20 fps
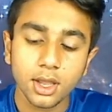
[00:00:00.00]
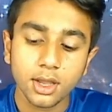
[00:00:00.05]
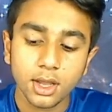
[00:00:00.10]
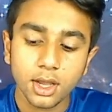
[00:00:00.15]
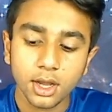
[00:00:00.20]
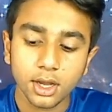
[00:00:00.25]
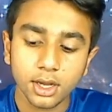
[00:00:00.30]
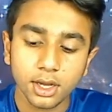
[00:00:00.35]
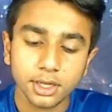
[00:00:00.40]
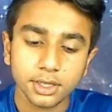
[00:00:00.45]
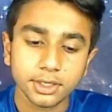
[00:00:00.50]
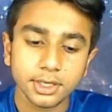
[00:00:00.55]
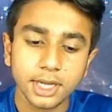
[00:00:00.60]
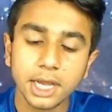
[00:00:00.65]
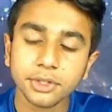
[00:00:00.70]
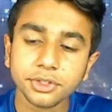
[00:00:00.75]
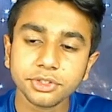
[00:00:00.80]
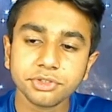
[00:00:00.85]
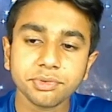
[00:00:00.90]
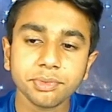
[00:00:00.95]

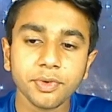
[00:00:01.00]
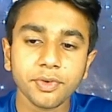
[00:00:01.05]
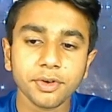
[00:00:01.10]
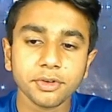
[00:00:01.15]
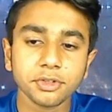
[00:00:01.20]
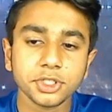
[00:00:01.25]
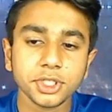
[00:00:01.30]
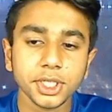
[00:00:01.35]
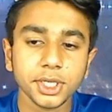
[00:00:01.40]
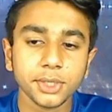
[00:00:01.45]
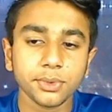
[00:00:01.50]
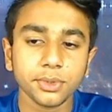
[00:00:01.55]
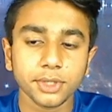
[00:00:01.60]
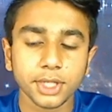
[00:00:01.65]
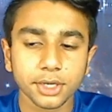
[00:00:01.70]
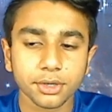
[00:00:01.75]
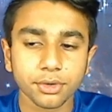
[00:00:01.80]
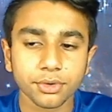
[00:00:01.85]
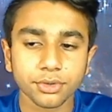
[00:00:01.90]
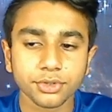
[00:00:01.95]
Now let's move on to
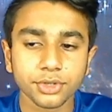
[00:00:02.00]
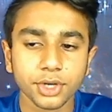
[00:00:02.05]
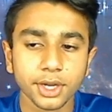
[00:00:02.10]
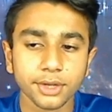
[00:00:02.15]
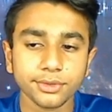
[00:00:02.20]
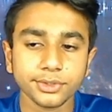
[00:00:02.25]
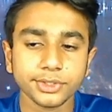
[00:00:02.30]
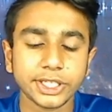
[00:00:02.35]
equilateral triangles,